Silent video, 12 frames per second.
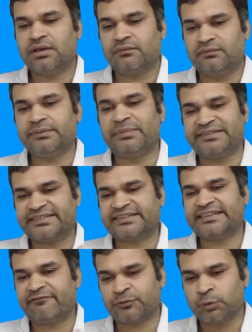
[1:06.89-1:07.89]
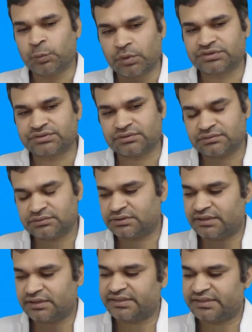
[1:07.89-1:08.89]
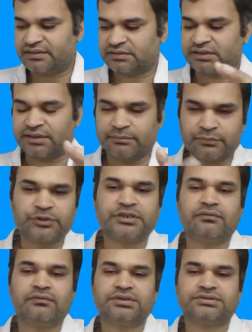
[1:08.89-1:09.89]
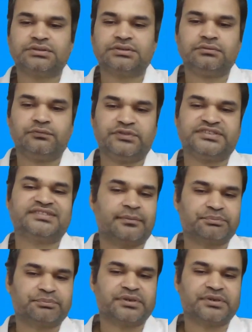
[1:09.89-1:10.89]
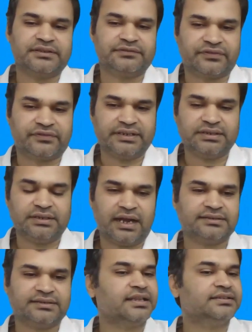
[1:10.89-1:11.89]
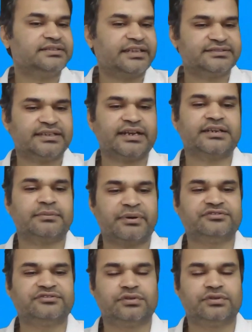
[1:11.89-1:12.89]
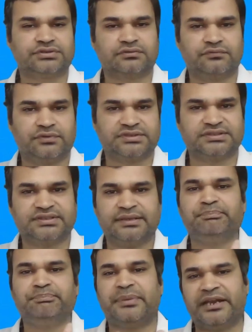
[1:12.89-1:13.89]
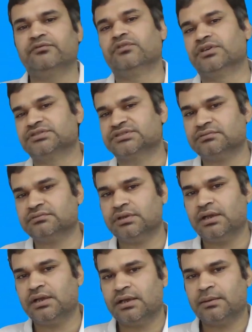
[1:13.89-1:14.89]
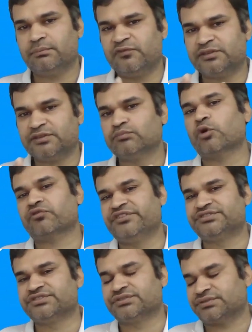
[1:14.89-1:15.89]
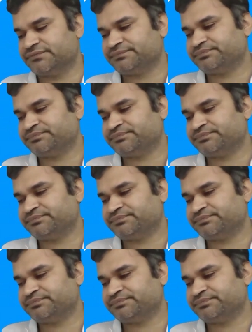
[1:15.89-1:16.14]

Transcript: We basically have two versions. There is a community version, which is completely free, and then there is an enterprise version, which is a paid version with more features.